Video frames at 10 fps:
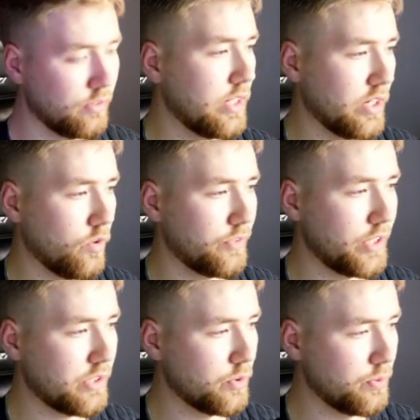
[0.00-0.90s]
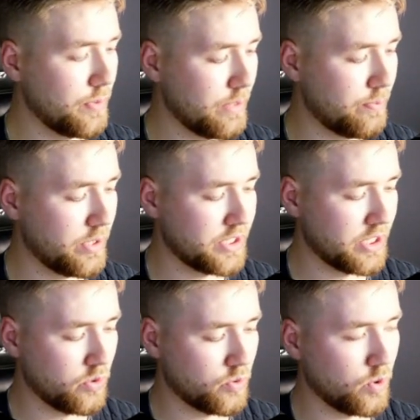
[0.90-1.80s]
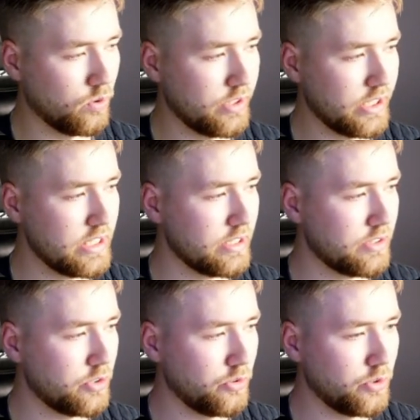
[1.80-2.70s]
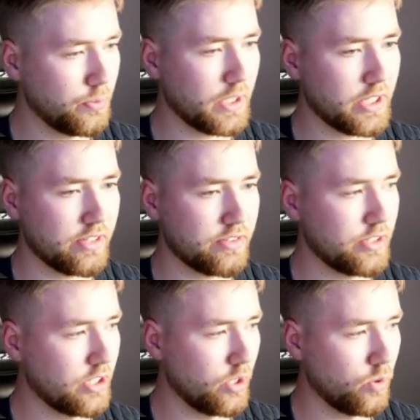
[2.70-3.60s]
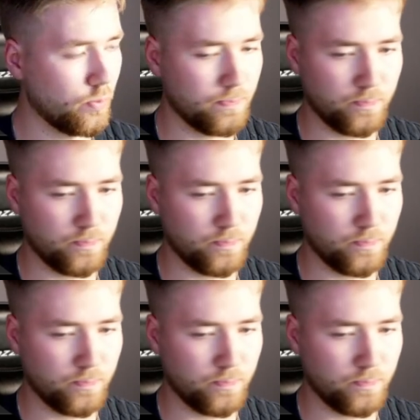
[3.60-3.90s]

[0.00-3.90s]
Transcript: And after that you're going to be pressing control D to duplicate the glow.